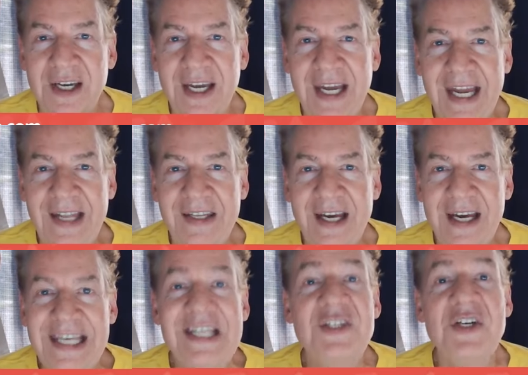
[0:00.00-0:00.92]
and
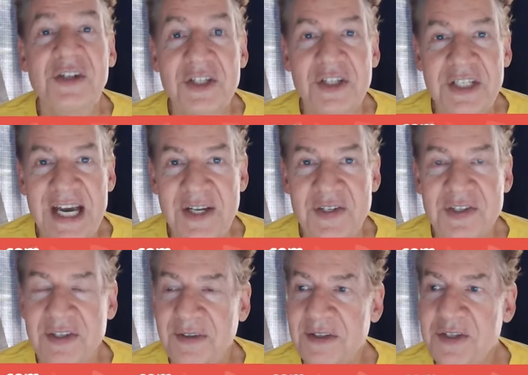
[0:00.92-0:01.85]
uh, easier to
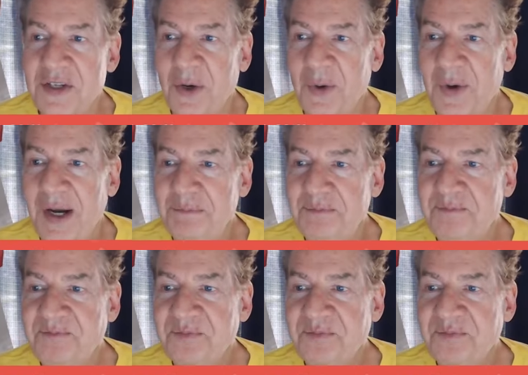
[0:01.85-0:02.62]
test. So, um,